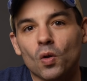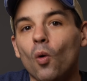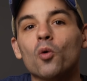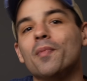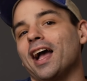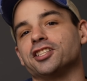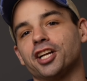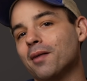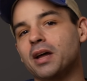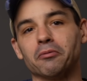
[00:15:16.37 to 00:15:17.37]
Or magic,
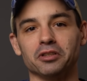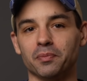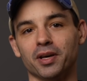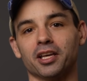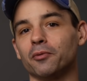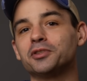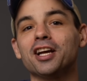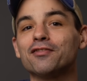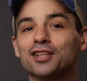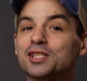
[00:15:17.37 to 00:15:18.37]
I'm not really picky.
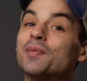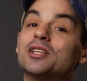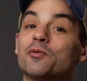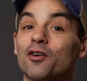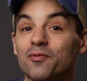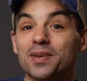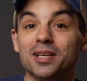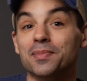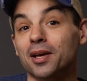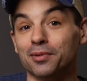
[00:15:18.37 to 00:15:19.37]
Whichever lets my twelve mini
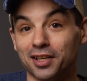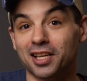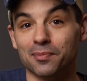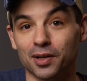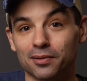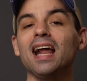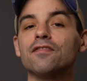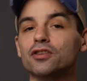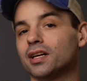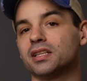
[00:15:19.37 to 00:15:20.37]
be able to keep up. And if
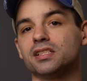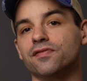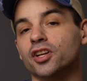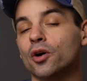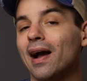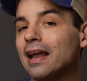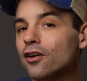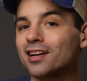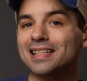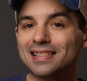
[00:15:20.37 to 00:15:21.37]
you like this video and
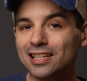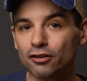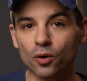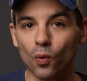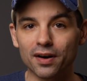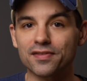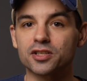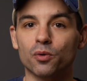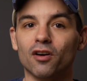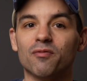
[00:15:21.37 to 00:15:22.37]
are considering one of the
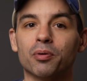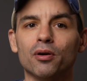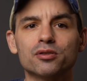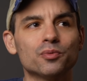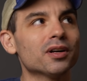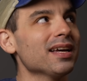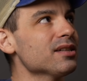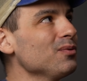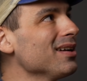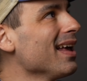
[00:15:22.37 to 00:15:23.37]
twelve Pros, well
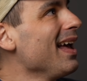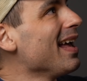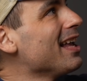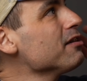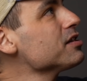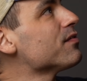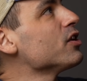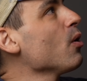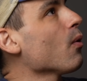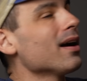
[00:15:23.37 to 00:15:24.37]
guess what? Here's a
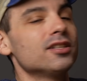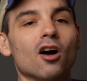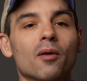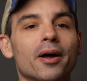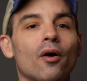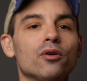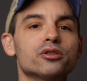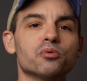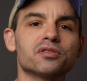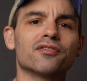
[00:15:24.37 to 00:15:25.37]
video where I talk about all
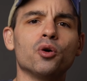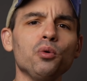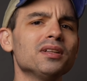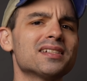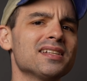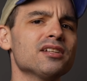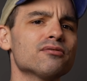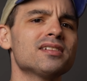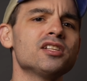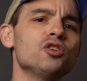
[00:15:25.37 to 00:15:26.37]
sorts of cool
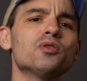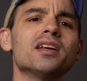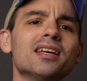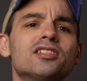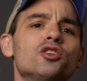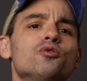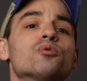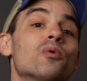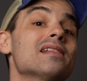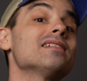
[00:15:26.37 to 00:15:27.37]
accessories that you can get to use
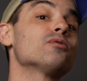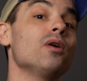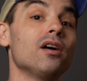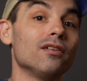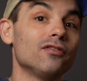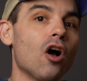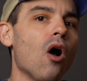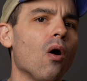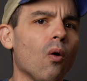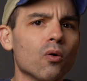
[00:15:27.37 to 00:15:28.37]
with a twelve
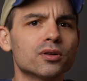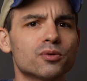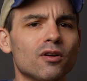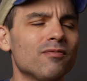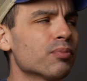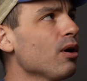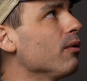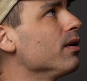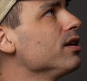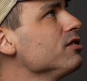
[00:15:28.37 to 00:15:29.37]
or a twelve
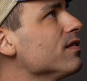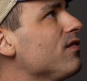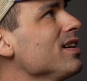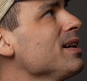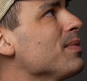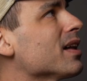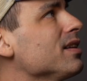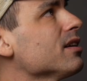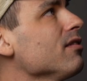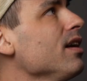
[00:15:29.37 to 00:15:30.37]
Pro. You can find that by
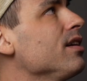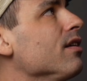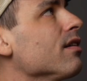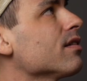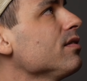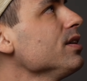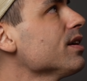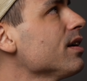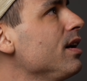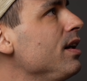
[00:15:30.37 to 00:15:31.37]
clicking right here.
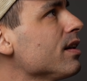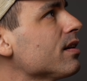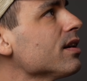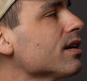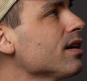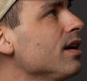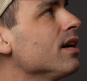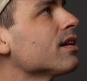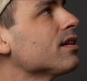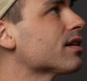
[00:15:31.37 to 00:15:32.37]
Click, click,
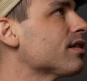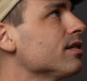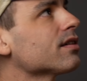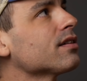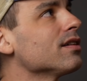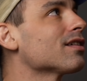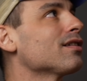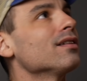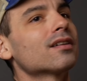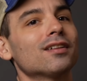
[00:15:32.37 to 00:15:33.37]
click, click, click,
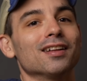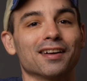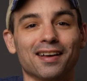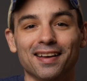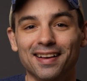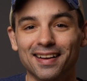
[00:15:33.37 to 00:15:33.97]
click, click.